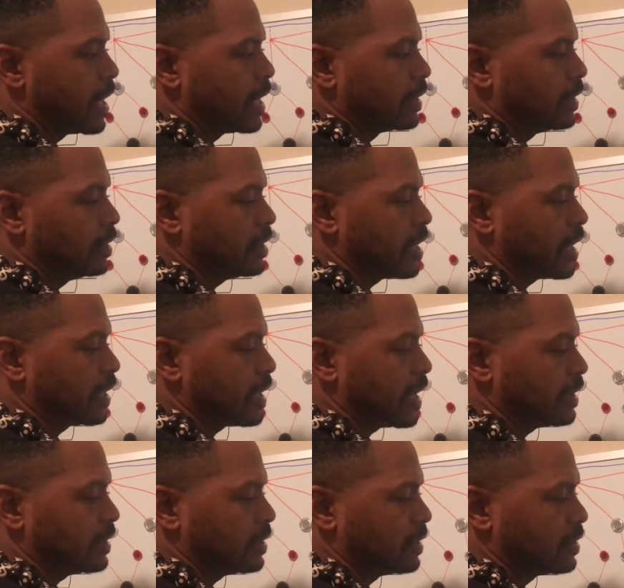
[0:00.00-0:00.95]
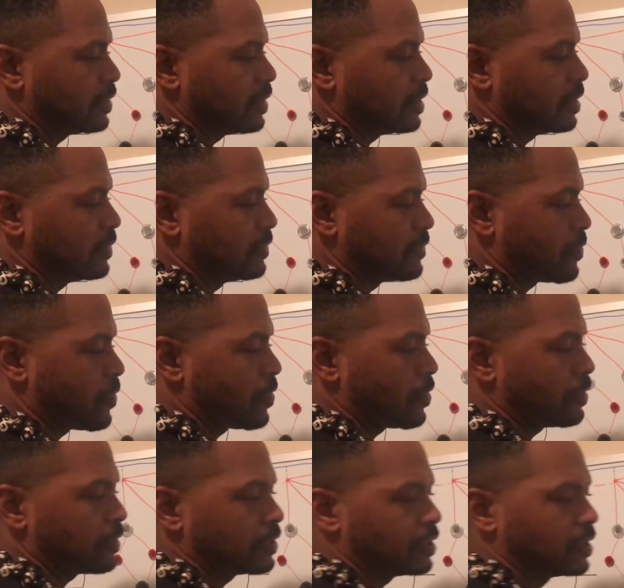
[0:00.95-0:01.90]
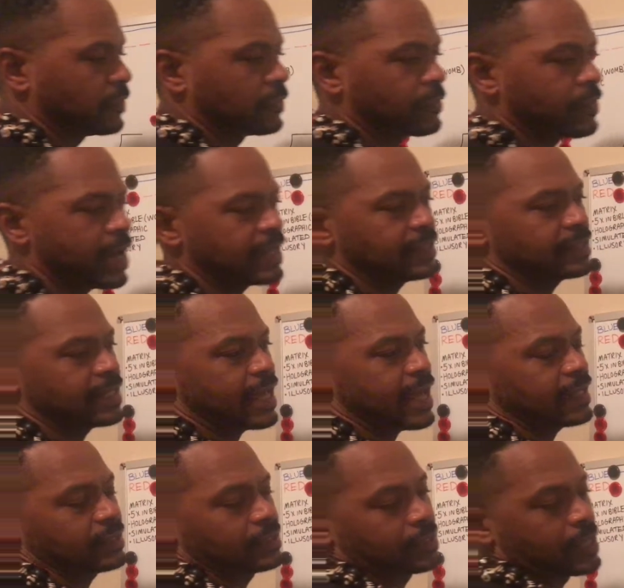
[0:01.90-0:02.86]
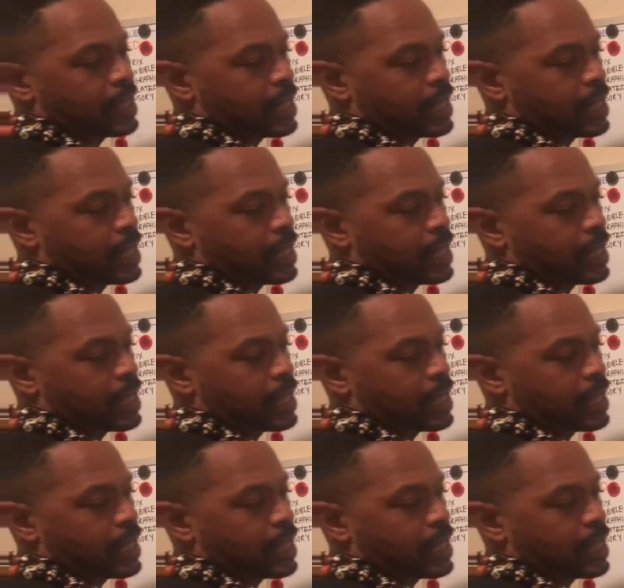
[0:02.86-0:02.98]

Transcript: Then you got 1964, the Civil Rights Act,